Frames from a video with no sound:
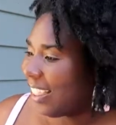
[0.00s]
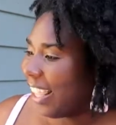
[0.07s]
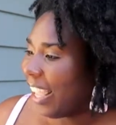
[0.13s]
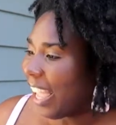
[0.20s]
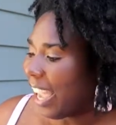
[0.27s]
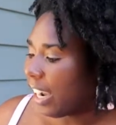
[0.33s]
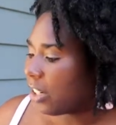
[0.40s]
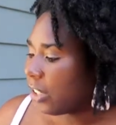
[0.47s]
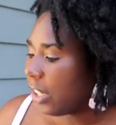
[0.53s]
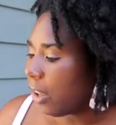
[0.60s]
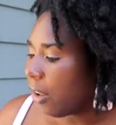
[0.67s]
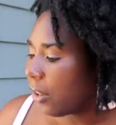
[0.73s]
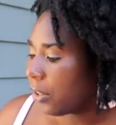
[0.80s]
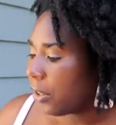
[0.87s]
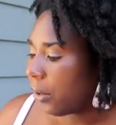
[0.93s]
they actually
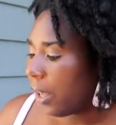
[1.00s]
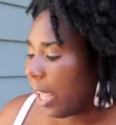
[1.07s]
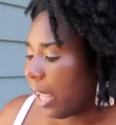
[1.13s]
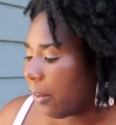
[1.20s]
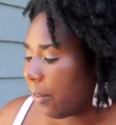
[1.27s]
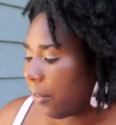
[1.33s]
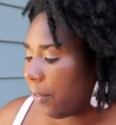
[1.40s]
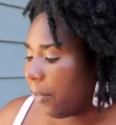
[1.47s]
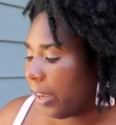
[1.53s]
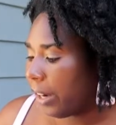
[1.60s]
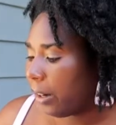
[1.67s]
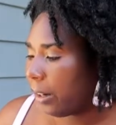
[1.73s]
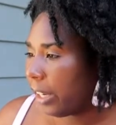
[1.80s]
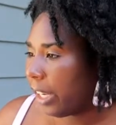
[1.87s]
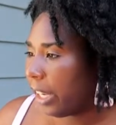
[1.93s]
also have a
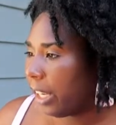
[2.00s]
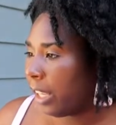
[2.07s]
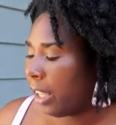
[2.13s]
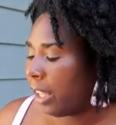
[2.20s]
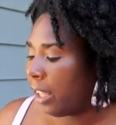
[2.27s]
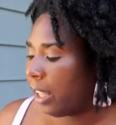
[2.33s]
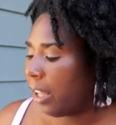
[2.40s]
very